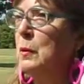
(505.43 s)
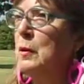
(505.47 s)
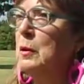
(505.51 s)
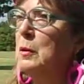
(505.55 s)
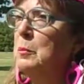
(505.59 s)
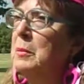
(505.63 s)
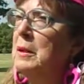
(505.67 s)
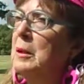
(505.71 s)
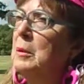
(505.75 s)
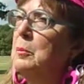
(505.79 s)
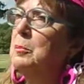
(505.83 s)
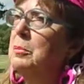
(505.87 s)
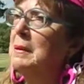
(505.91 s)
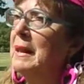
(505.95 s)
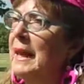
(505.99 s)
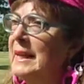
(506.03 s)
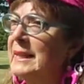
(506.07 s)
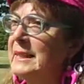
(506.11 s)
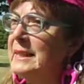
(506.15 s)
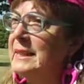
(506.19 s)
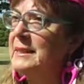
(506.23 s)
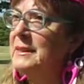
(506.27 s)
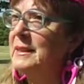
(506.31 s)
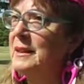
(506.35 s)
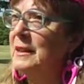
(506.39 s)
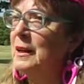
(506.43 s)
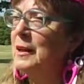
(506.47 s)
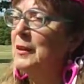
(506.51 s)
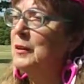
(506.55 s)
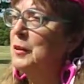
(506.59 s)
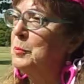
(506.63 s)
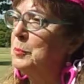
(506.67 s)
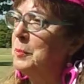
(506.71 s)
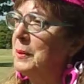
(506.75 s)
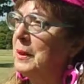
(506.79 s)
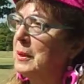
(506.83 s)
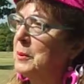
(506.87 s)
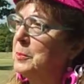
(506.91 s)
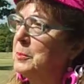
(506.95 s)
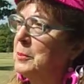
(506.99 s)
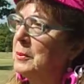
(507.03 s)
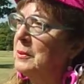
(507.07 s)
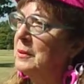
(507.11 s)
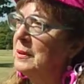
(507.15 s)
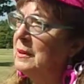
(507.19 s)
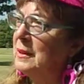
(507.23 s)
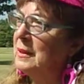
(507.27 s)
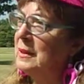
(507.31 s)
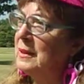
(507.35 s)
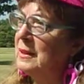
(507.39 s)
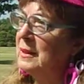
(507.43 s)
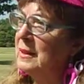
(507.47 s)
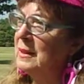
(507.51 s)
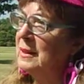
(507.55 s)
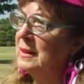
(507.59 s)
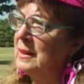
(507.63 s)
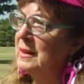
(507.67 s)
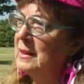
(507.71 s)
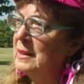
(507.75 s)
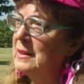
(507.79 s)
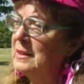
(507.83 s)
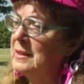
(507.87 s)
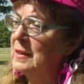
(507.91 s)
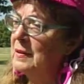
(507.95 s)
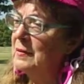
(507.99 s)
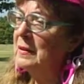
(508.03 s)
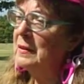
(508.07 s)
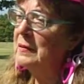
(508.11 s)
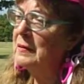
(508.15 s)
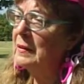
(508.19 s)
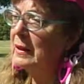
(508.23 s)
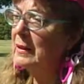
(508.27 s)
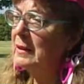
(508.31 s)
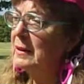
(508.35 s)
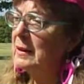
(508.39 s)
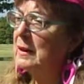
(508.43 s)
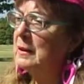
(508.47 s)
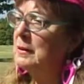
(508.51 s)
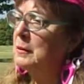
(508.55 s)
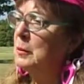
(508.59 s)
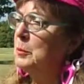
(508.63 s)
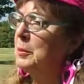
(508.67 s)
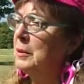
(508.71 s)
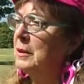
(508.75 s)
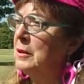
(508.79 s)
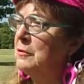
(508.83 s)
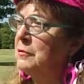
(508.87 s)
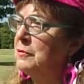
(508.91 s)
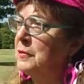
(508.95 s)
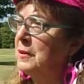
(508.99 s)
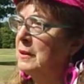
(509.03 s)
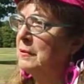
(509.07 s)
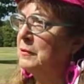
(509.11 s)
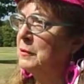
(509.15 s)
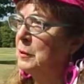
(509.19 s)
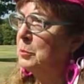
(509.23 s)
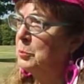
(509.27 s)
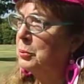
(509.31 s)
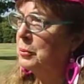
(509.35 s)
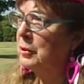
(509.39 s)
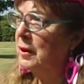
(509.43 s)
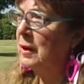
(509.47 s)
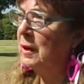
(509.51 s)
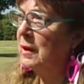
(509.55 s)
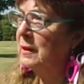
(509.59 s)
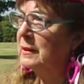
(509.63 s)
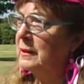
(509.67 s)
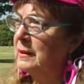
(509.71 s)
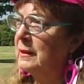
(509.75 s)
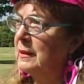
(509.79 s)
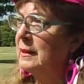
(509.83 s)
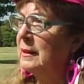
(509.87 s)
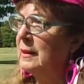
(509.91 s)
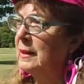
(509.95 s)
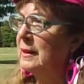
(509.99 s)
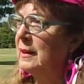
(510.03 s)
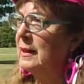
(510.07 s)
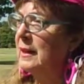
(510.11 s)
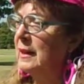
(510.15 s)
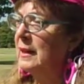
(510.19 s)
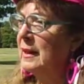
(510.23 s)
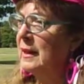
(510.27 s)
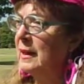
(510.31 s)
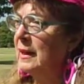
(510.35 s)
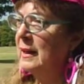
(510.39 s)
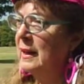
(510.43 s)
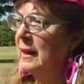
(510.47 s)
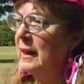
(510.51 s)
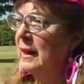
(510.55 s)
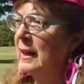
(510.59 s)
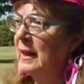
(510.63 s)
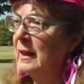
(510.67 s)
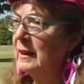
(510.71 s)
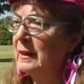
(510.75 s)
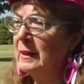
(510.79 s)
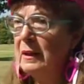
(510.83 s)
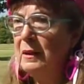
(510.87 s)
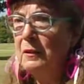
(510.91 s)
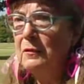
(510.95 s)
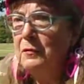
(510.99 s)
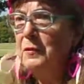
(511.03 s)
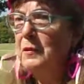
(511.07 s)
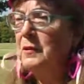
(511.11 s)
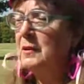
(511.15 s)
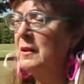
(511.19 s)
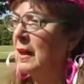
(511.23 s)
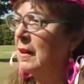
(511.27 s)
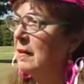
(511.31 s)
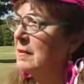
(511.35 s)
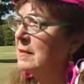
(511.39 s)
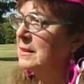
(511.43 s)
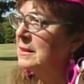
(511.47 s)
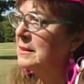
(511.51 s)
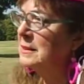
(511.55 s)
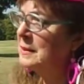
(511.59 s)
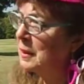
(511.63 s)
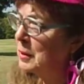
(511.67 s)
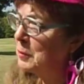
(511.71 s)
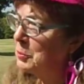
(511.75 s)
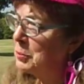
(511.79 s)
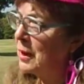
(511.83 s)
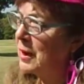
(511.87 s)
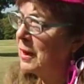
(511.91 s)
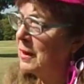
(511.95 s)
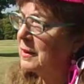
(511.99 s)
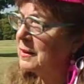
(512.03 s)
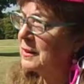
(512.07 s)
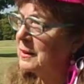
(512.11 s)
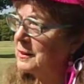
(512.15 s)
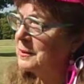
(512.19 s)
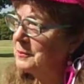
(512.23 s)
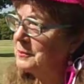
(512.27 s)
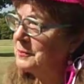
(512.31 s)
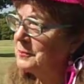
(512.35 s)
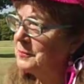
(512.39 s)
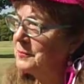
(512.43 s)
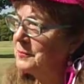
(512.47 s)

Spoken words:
You want to be a blessing to other people so that they can get the benefit of the product and get a few dollars in their pocket.